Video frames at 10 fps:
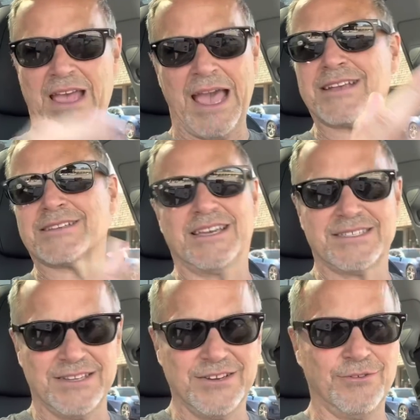
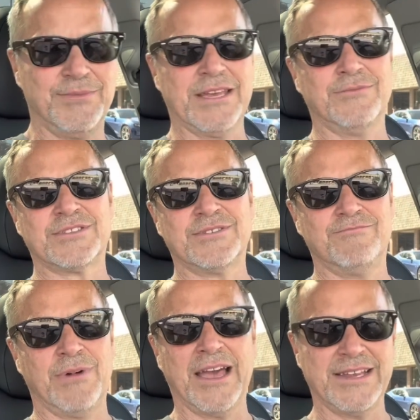access it. You'll be able to
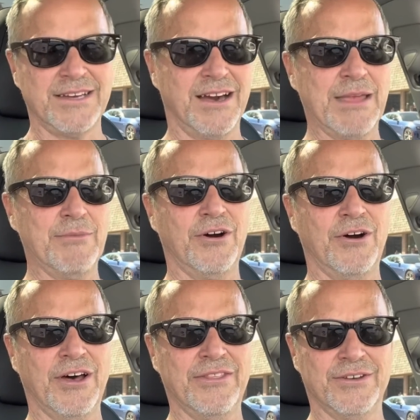buy time
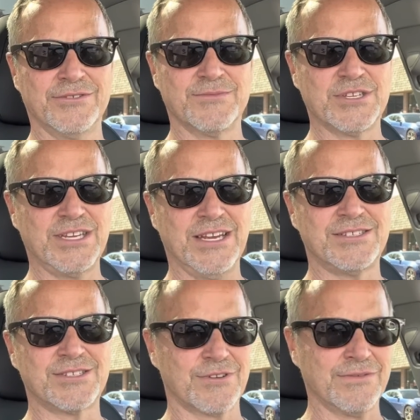on those
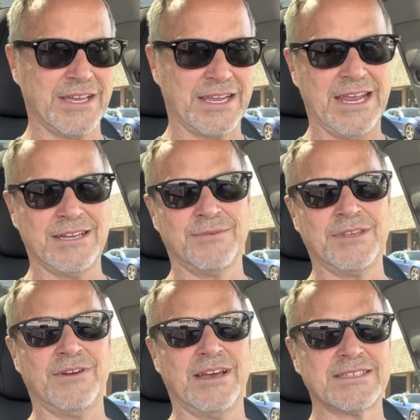machines, sort of like
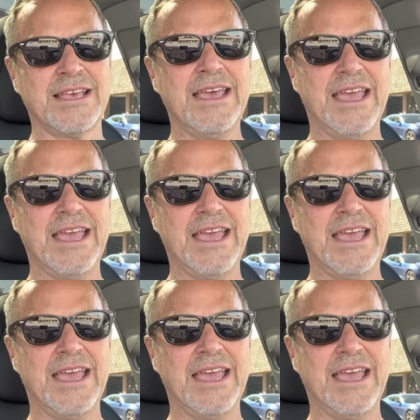AWS.